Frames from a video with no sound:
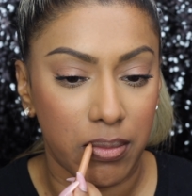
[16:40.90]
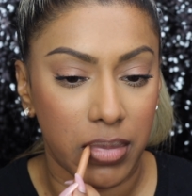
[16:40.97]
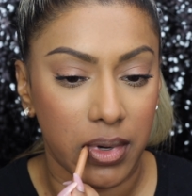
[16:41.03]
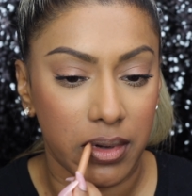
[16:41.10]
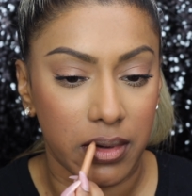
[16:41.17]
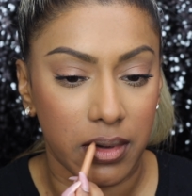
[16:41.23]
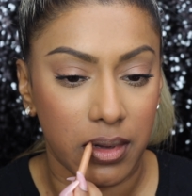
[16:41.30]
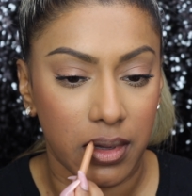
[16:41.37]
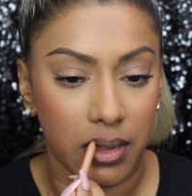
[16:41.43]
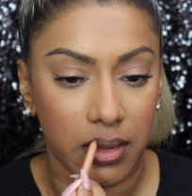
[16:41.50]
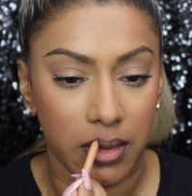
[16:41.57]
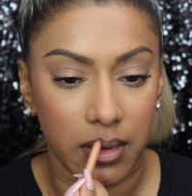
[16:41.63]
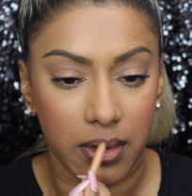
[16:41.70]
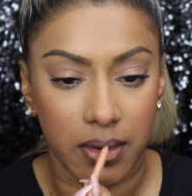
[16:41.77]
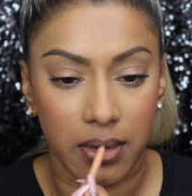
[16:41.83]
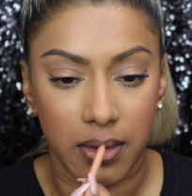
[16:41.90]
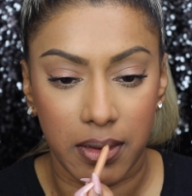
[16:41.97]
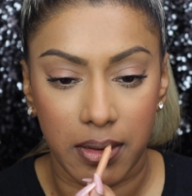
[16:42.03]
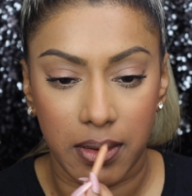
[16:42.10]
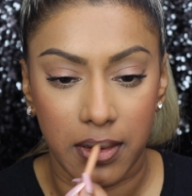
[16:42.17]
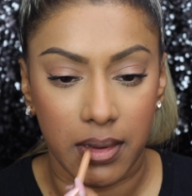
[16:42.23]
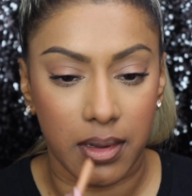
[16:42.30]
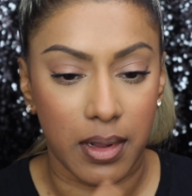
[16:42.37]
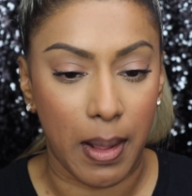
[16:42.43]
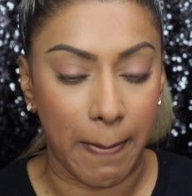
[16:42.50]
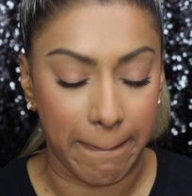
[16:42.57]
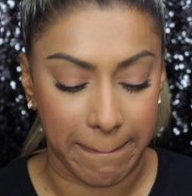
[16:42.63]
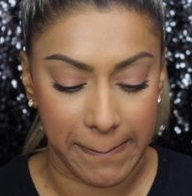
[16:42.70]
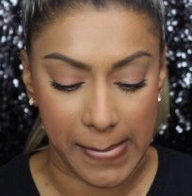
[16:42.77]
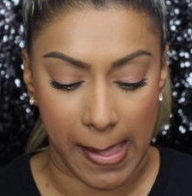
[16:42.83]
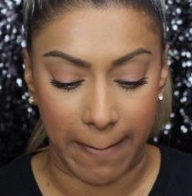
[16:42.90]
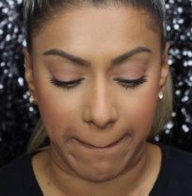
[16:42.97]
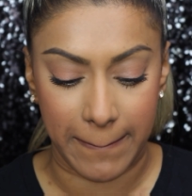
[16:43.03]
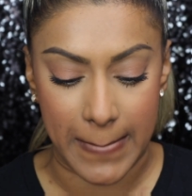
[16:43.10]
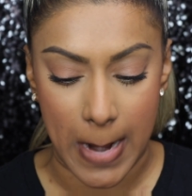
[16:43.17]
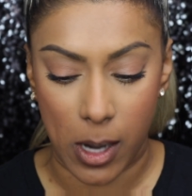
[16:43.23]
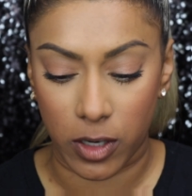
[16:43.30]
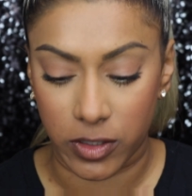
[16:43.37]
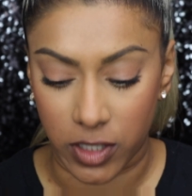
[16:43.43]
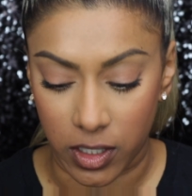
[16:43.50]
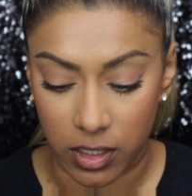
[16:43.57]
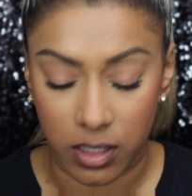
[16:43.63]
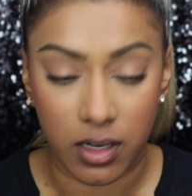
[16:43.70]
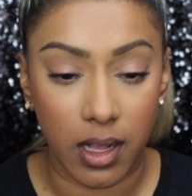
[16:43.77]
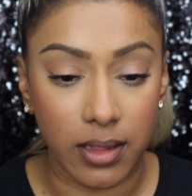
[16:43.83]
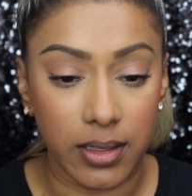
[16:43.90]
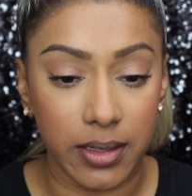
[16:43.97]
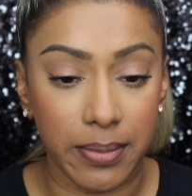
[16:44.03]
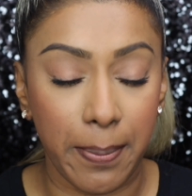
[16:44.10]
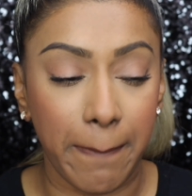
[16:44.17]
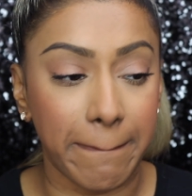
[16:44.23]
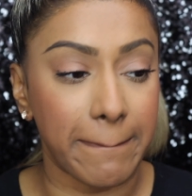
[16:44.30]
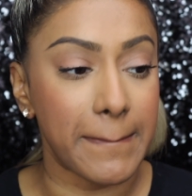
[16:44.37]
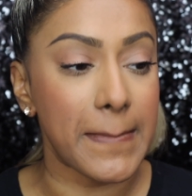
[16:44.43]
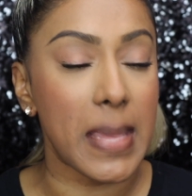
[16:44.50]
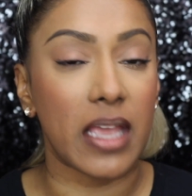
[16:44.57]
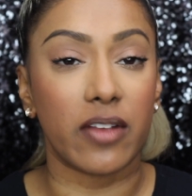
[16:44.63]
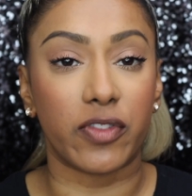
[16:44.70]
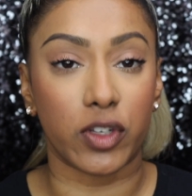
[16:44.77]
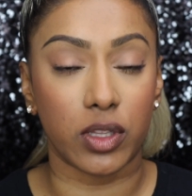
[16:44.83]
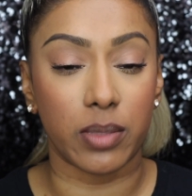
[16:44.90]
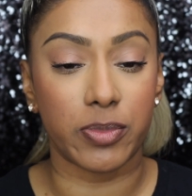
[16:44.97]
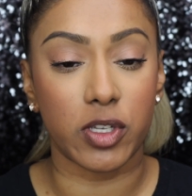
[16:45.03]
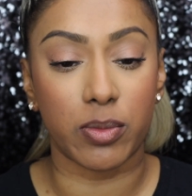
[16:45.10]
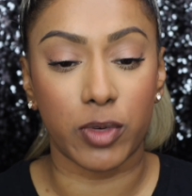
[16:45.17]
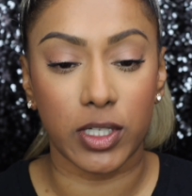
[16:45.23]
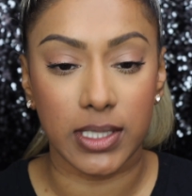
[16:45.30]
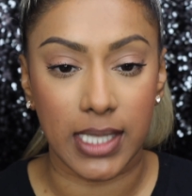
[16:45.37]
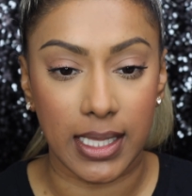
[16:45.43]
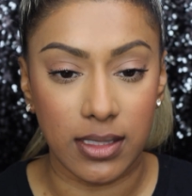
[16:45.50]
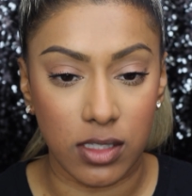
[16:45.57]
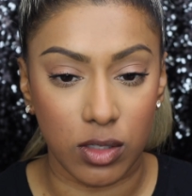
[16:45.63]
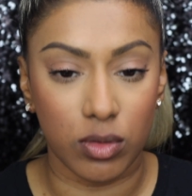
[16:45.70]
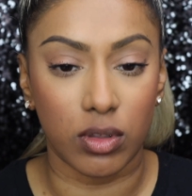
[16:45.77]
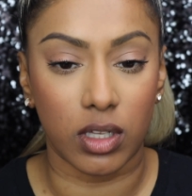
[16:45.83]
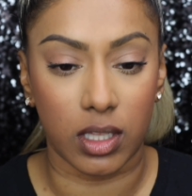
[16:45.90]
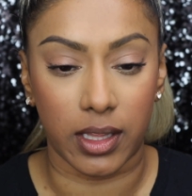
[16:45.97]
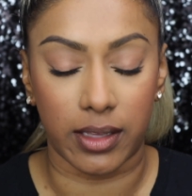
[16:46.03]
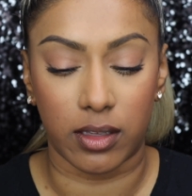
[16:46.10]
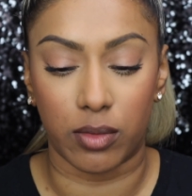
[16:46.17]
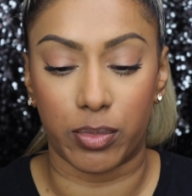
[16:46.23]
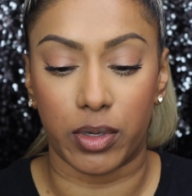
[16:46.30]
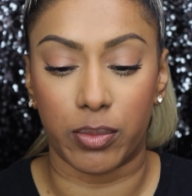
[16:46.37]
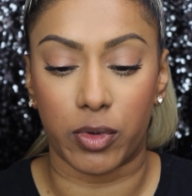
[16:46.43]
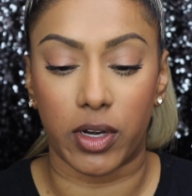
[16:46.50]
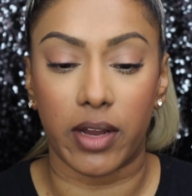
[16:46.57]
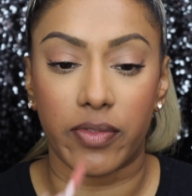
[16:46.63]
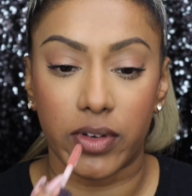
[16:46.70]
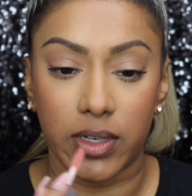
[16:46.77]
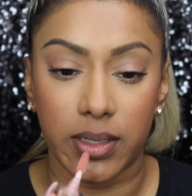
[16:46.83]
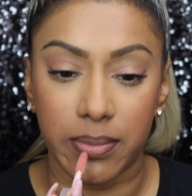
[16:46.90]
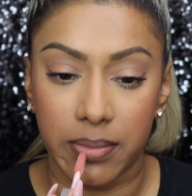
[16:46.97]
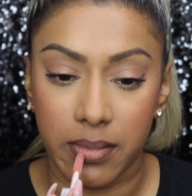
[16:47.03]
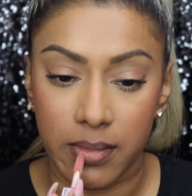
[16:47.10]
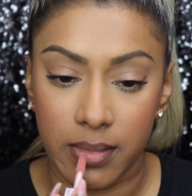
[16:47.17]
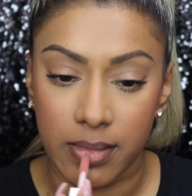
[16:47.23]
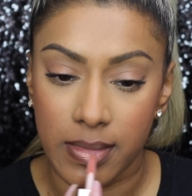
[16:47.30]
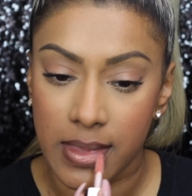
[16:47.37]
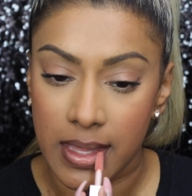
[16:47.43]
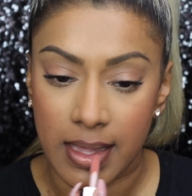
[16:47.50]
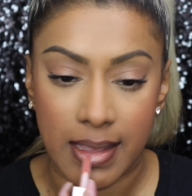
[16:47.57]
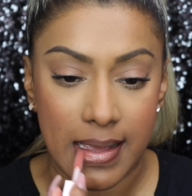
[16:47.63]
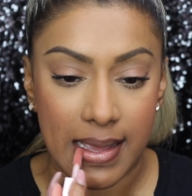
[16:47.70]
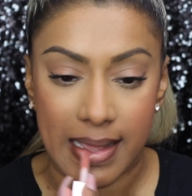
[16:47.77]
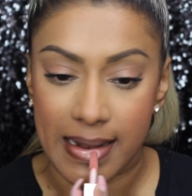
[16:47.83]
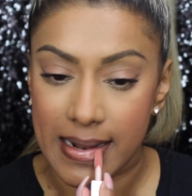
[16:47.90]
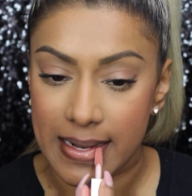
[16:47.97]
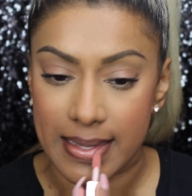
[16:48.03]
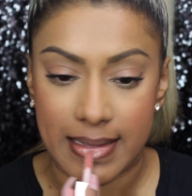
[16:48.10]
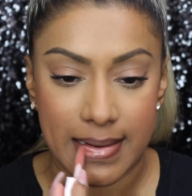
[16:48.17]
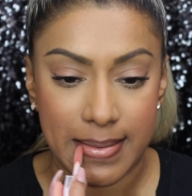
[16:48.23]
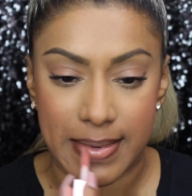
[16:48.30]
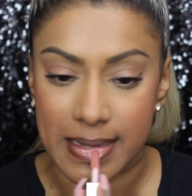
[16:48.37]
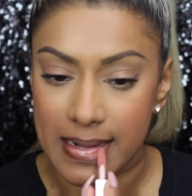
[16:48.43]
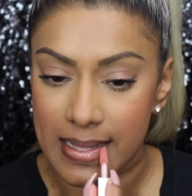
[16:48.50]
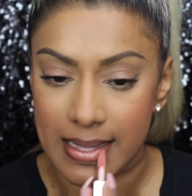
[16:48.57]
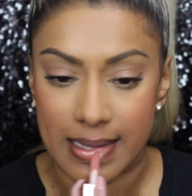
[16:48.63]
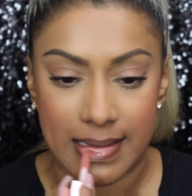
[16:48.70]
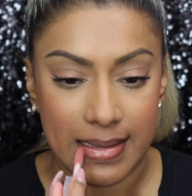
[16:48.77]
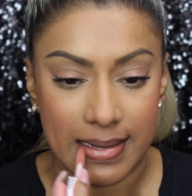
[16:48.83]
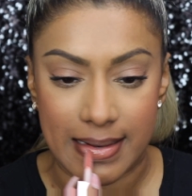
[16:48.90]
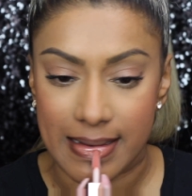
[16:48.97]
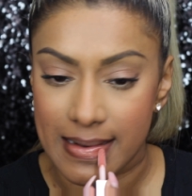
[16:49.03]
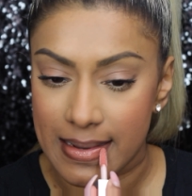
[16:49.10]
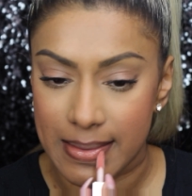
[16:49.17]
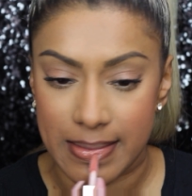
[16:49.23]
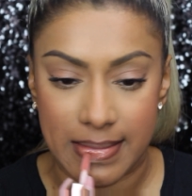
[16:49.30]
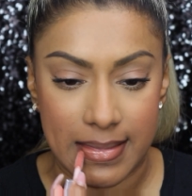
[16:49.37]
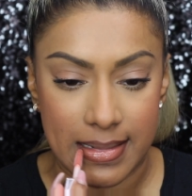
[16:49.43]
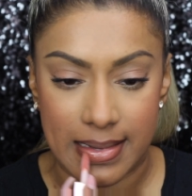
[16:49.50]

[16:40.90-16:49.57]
brighter color or darker color, if your lips are more intense, you look like you put more effort in. And I'm just gonna put a gloss on top.